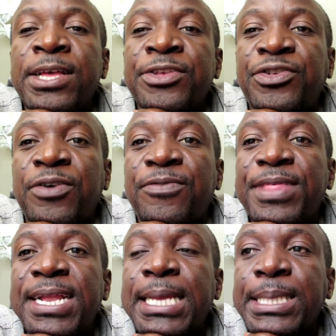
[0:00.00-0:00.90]
So for
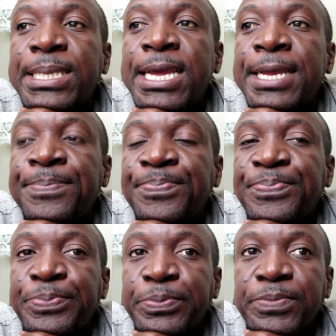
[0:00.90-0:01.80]
the last day,
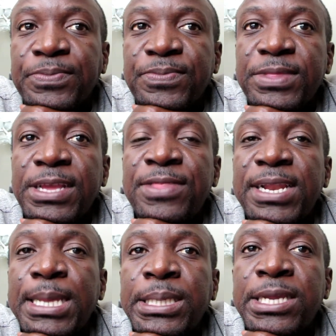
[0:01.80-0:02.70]
the
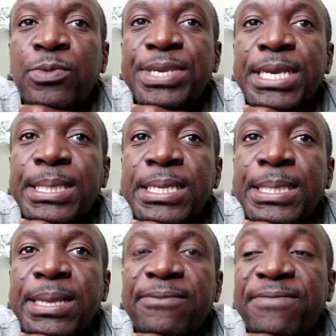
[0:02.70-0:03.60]
last day we just did
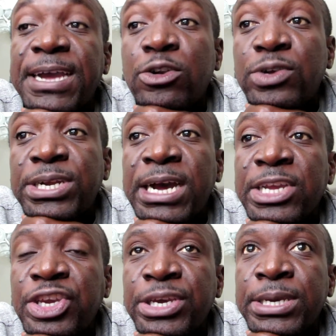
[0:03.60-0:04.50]
some final
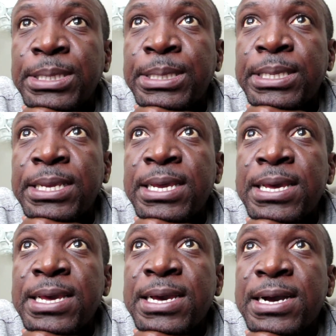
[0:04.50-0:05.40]
touches.
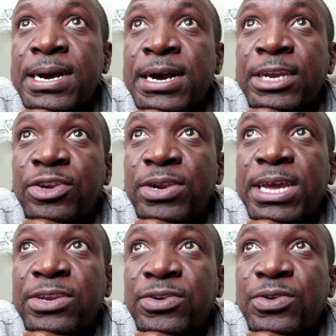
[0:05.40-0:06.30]
Uh, you know,
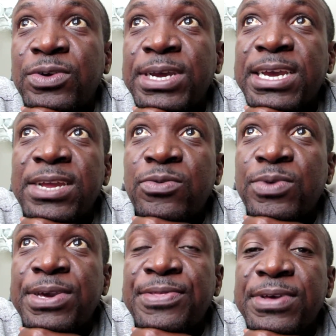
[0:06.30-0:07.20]
like to do again
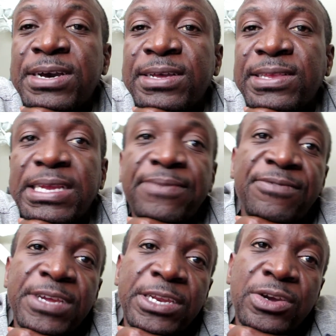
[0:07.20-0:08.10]
with uh, some
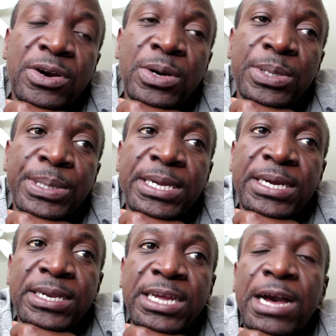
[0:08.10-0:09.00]
videos
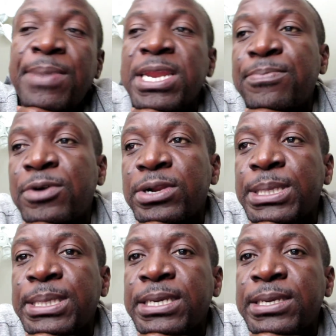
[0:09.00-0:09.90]
and company
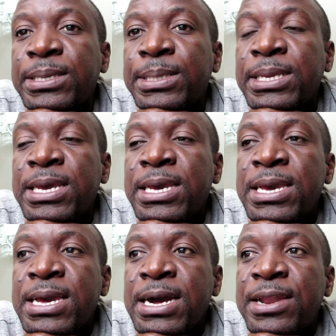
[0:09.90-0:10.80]
policies,
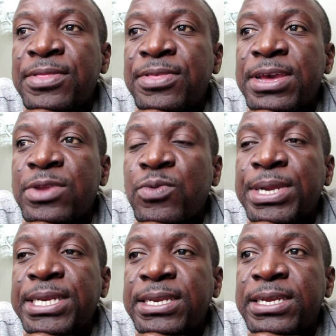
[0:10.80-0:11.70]
and then
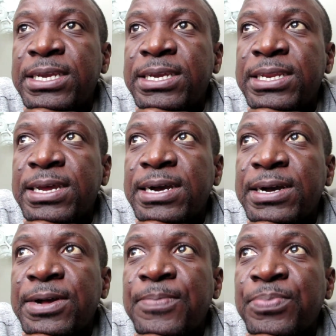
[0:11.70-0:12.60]
we did
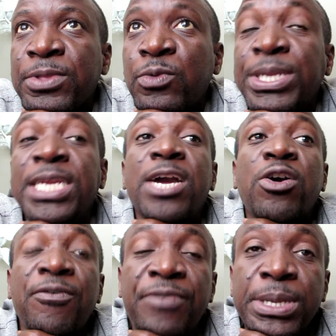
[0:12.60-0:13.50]
um, we did a
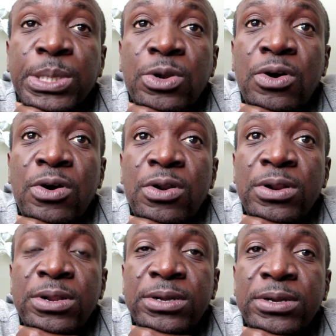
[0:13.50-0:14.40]
conference
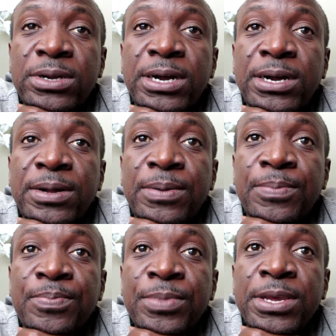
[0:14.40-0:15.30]
call.
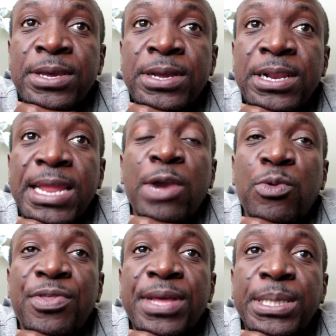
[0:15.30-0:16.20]
Um, like
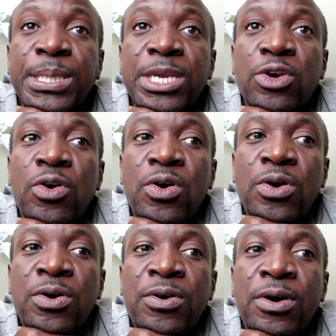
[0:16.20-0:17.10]
with the
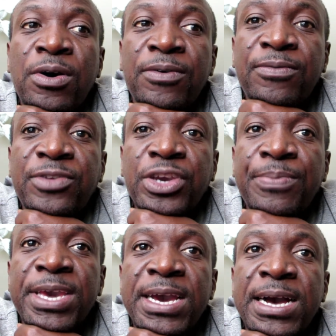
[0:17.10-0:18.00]
COO of
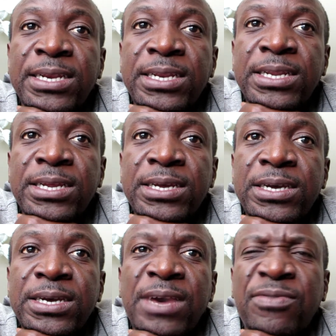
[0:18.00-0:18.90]
JB Hunt.
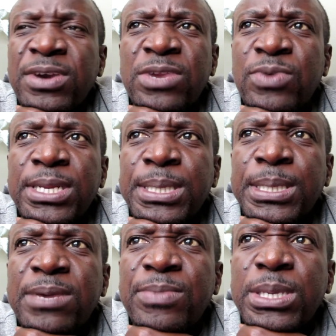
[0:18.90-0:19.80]
I forget what his
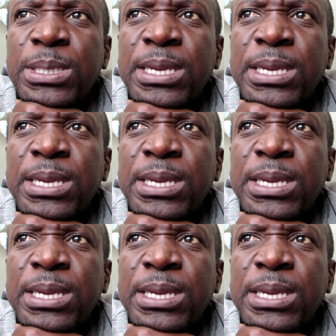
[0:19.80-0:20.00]
name is.